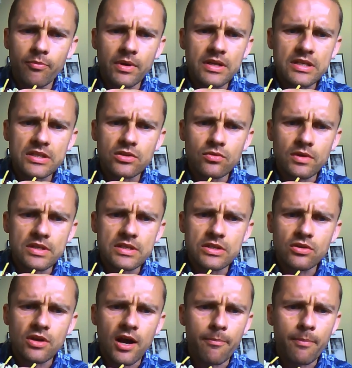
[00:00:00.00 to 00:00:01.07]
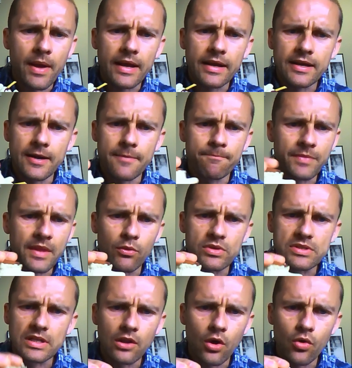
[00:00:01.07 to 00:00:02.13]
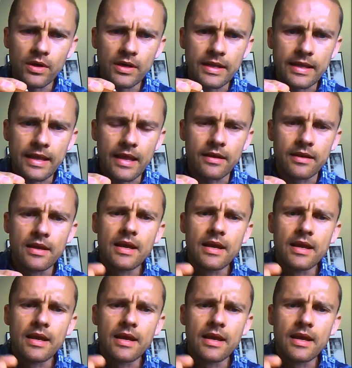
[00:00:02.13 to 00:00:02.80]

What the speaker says: but as soon as you got back up, it was loaded again,